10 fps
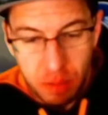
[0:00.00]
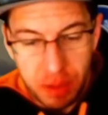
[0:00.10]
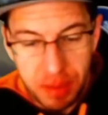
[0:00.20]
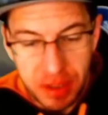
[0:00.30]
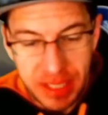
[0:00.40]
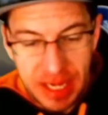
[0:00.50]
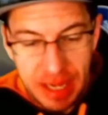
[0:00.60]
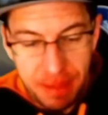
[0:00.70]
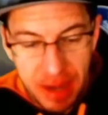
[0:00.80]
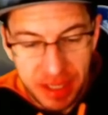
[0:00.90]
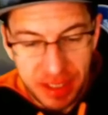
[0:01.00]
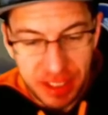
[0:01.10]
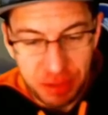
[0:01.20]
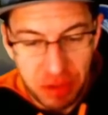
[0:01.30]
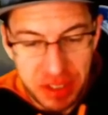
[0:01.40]
we're about to get hit by a
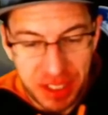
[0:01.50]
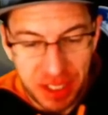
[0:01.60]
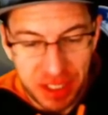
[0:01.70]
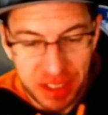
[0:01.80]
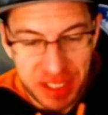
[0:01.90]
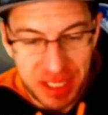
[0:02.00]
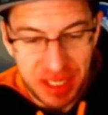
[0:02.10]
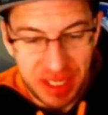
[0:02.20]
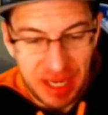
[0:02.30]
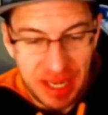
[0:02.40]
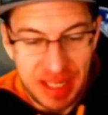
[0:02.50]
Lich, boys and girls. And